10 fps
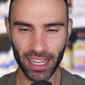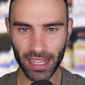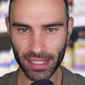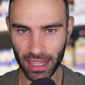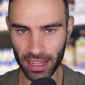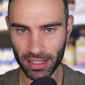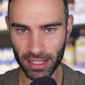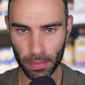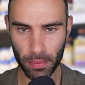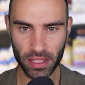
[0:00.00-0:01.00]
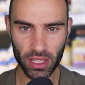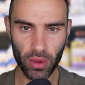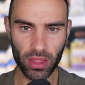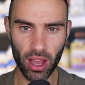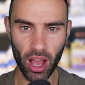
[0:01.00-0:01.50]
I started supplementing
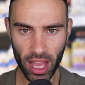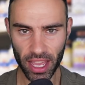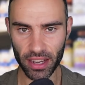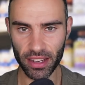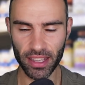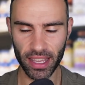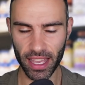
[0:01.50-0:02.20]
with iron,